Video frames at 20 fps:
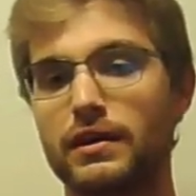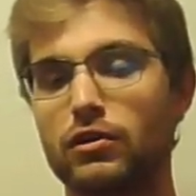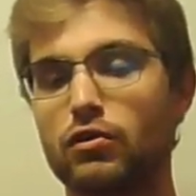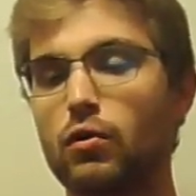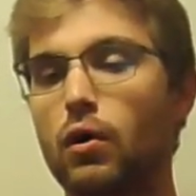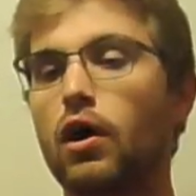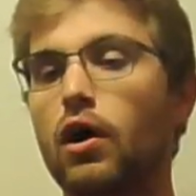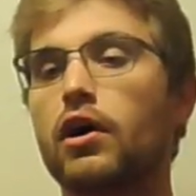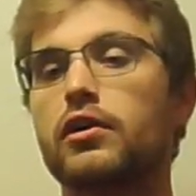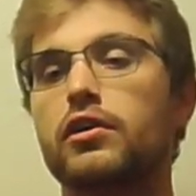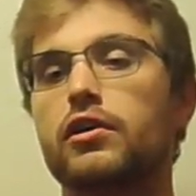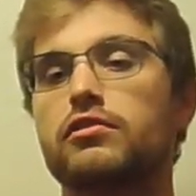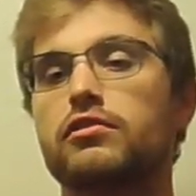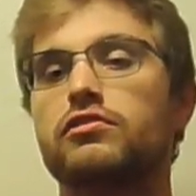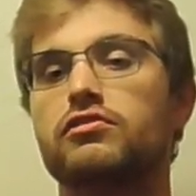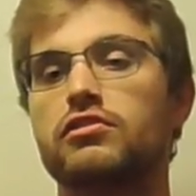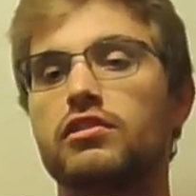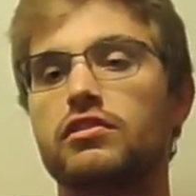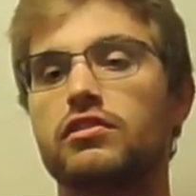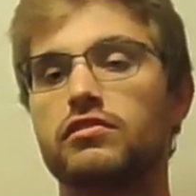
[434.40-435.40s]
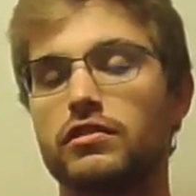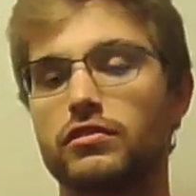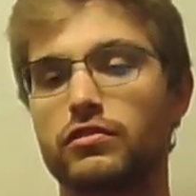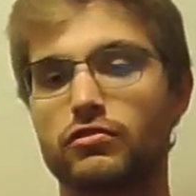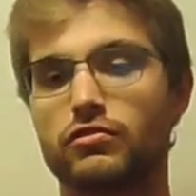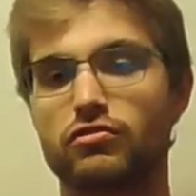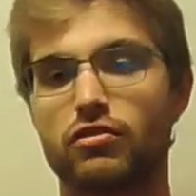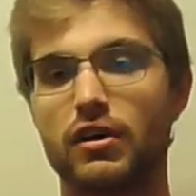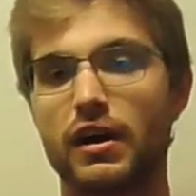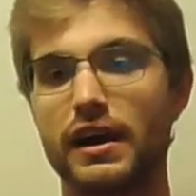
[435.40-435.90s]
who are narcissistic. They're
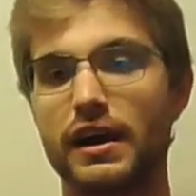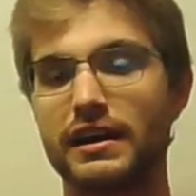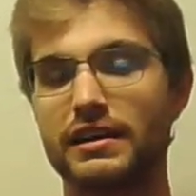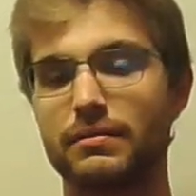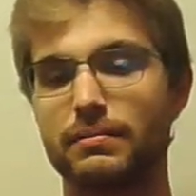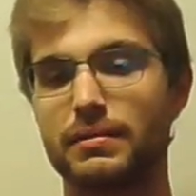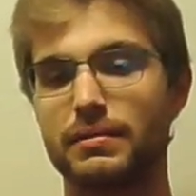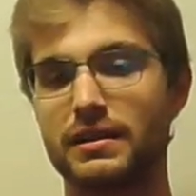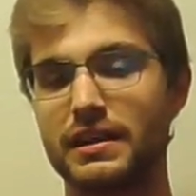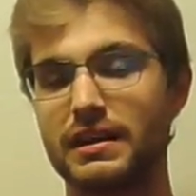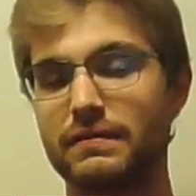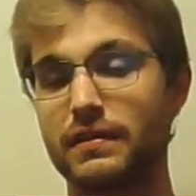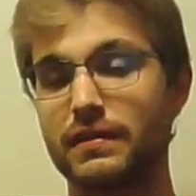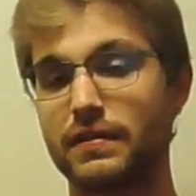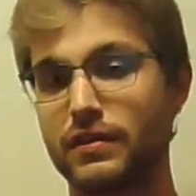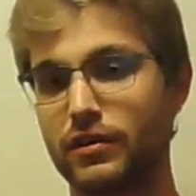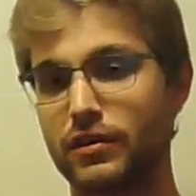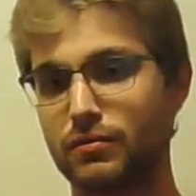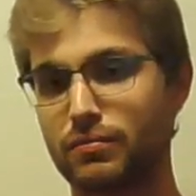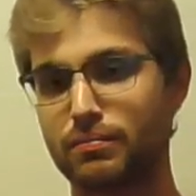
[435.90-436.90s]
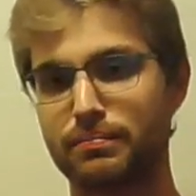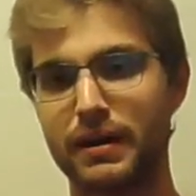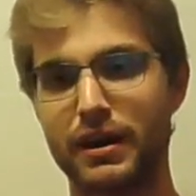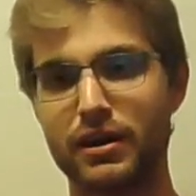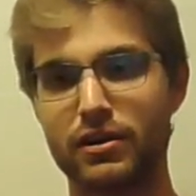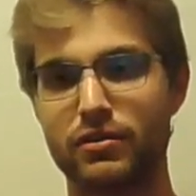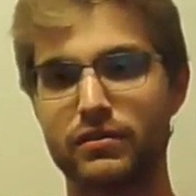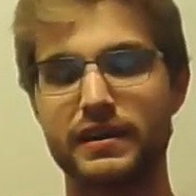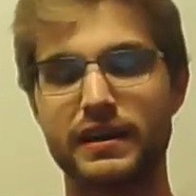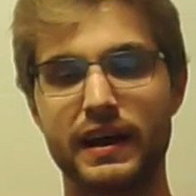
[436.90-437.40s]
trying to believe that they're
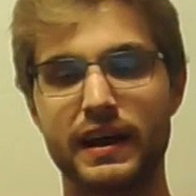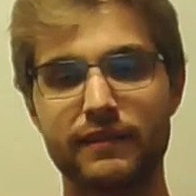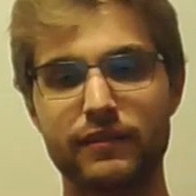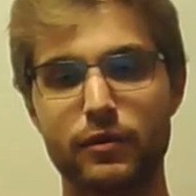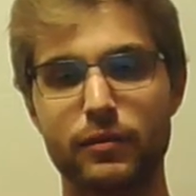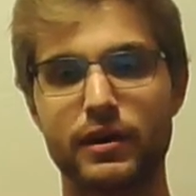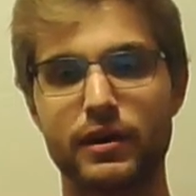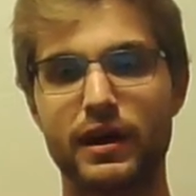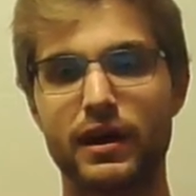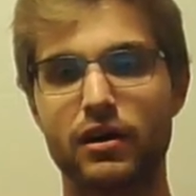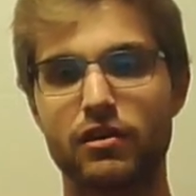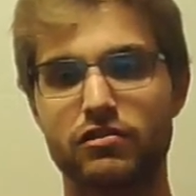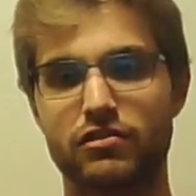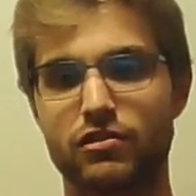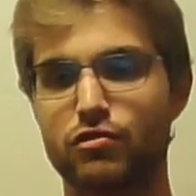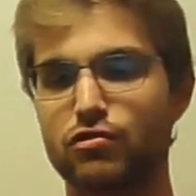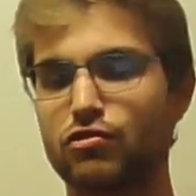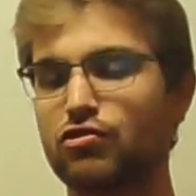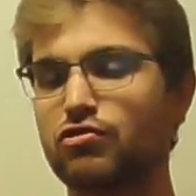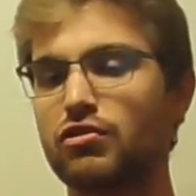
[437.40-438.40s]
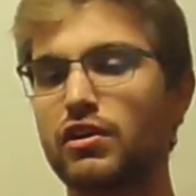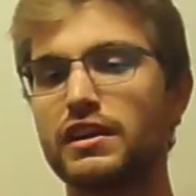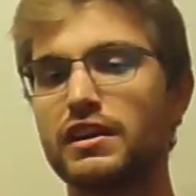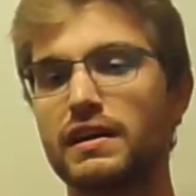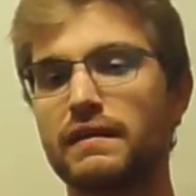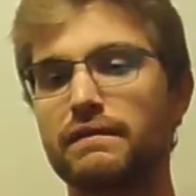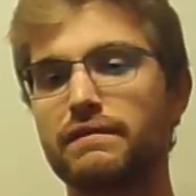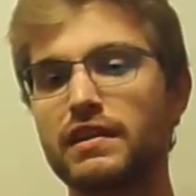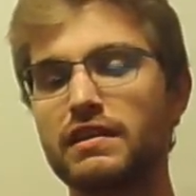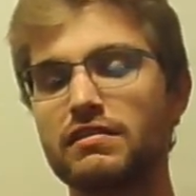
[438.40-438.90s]
better than everyone else, and they're just trying to
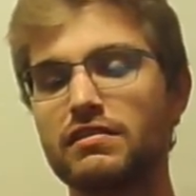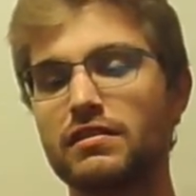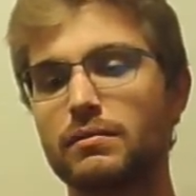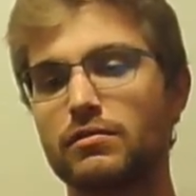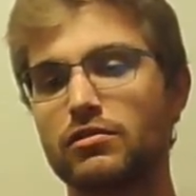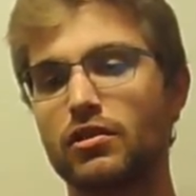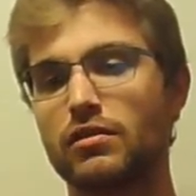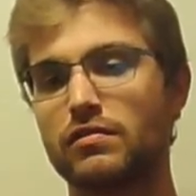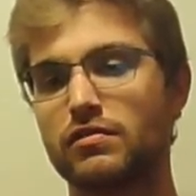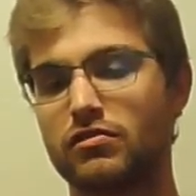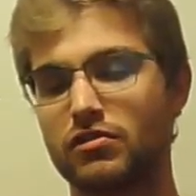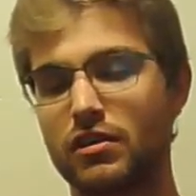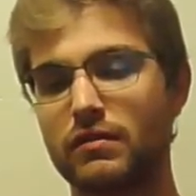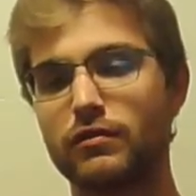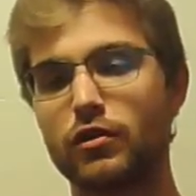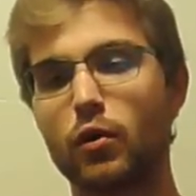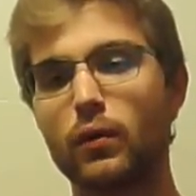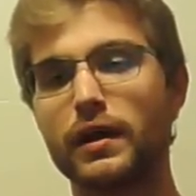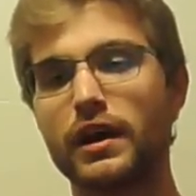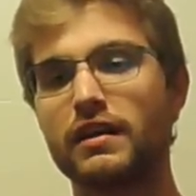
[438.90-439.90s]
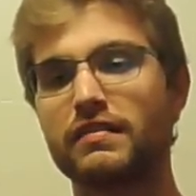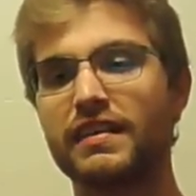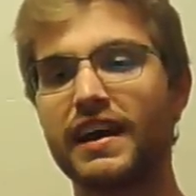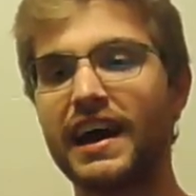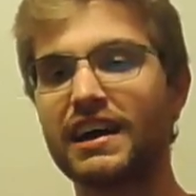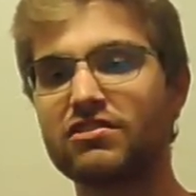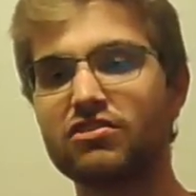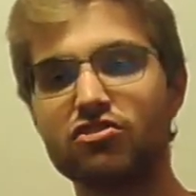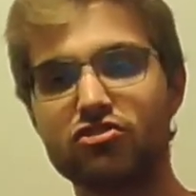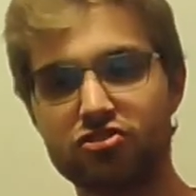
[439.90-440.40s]
convince themselves instead of going out to
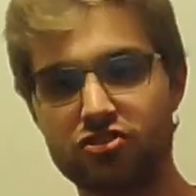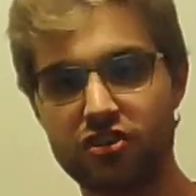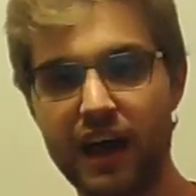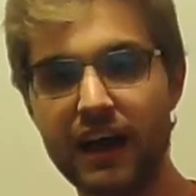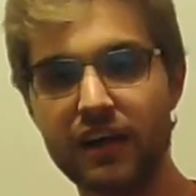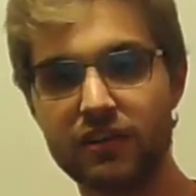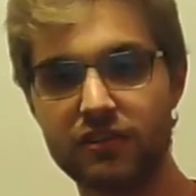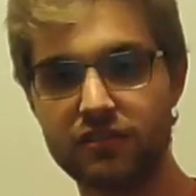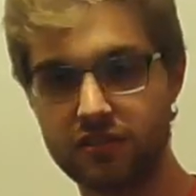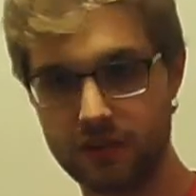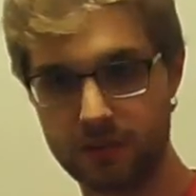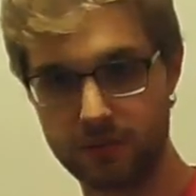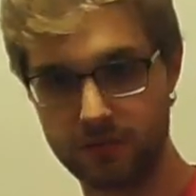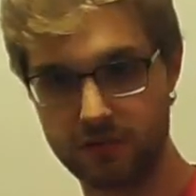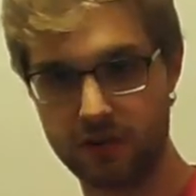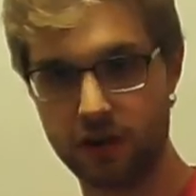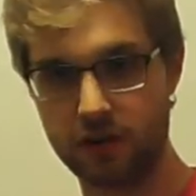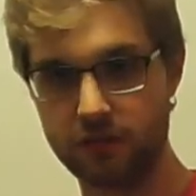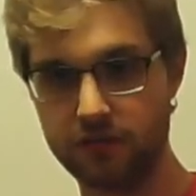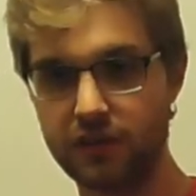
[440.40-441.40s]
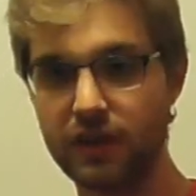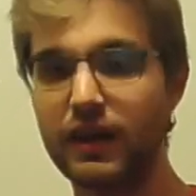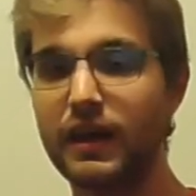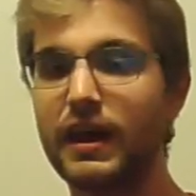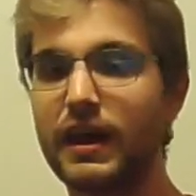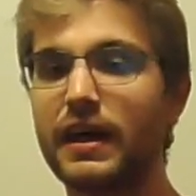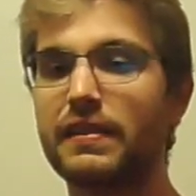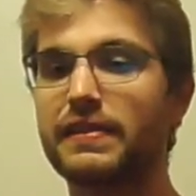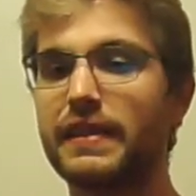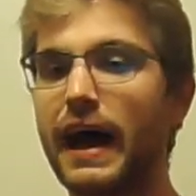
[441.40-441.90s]
actually challenge themselves.
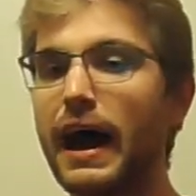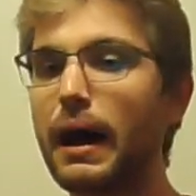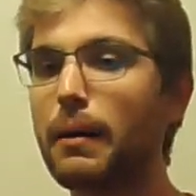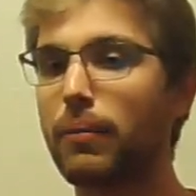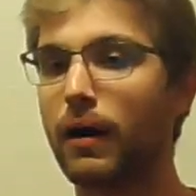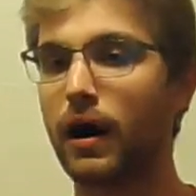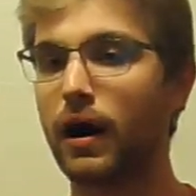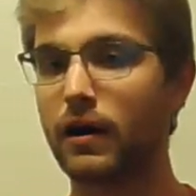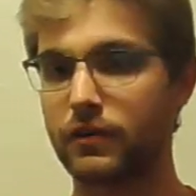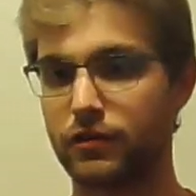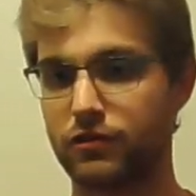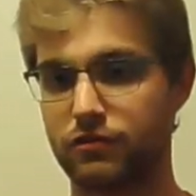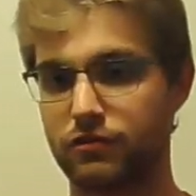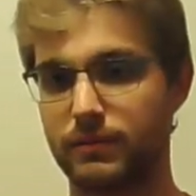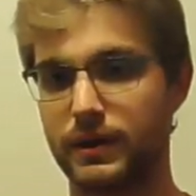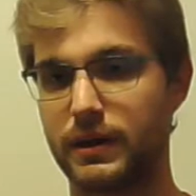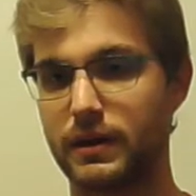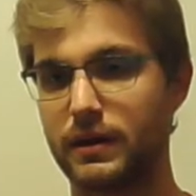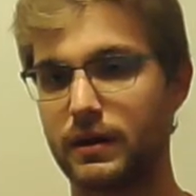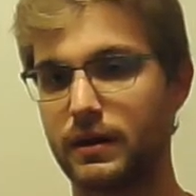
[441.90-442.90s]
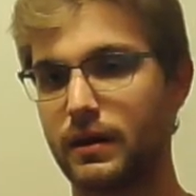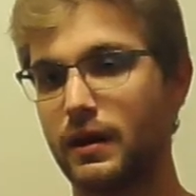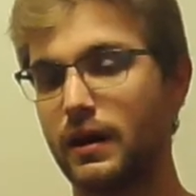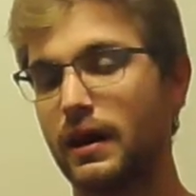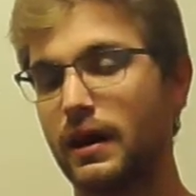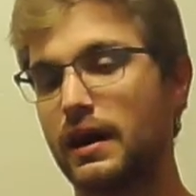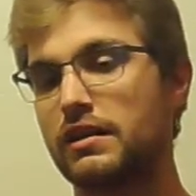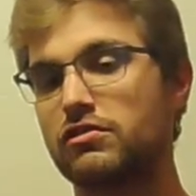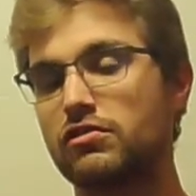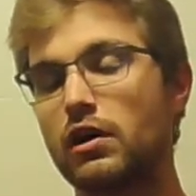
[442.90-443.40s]
That bothers me.
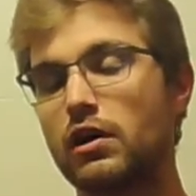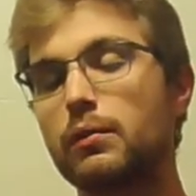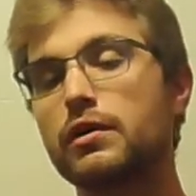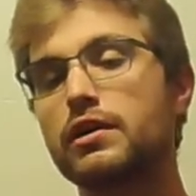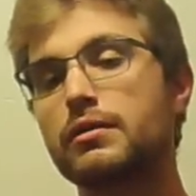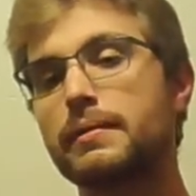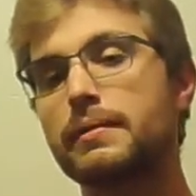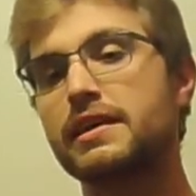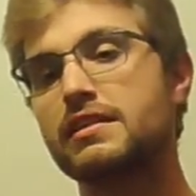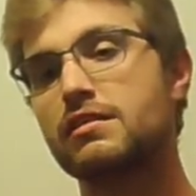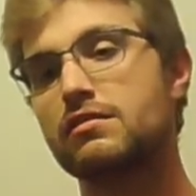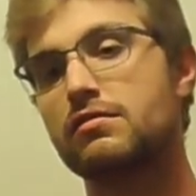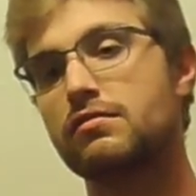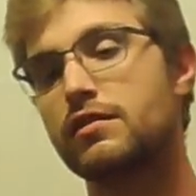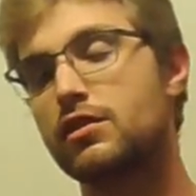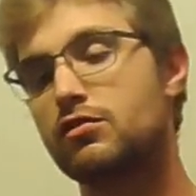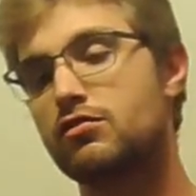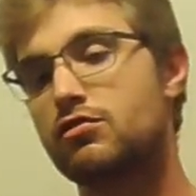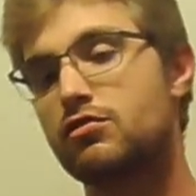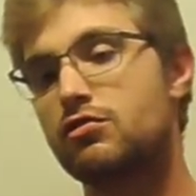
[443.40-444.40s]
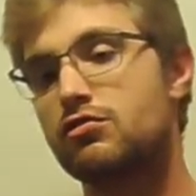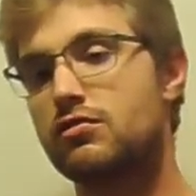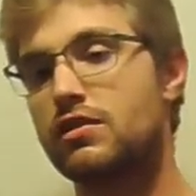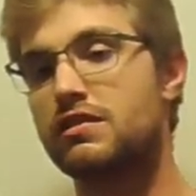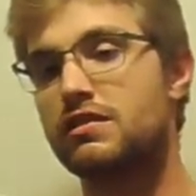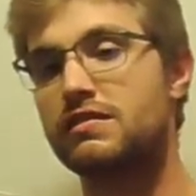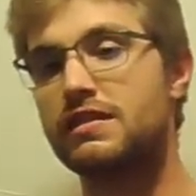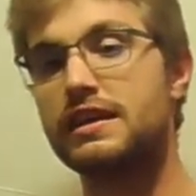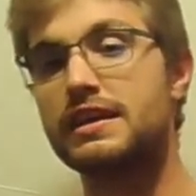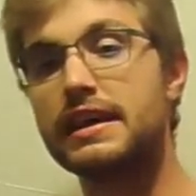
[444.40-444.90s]
And so I wanted to make this video to
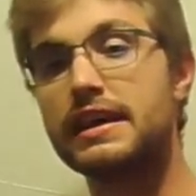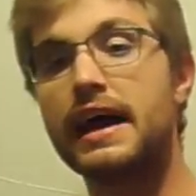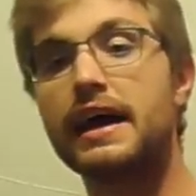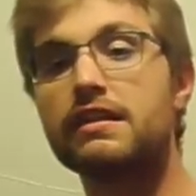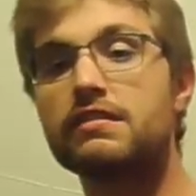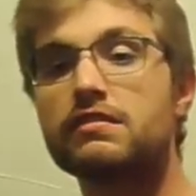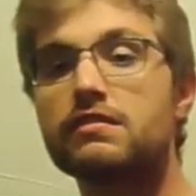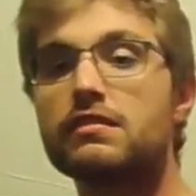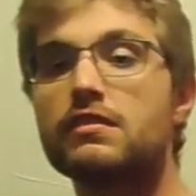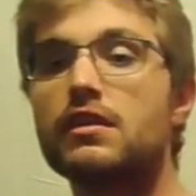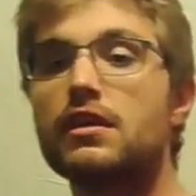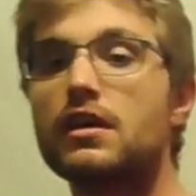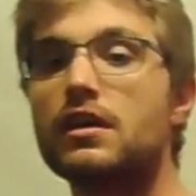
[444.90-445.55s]
address that, yes,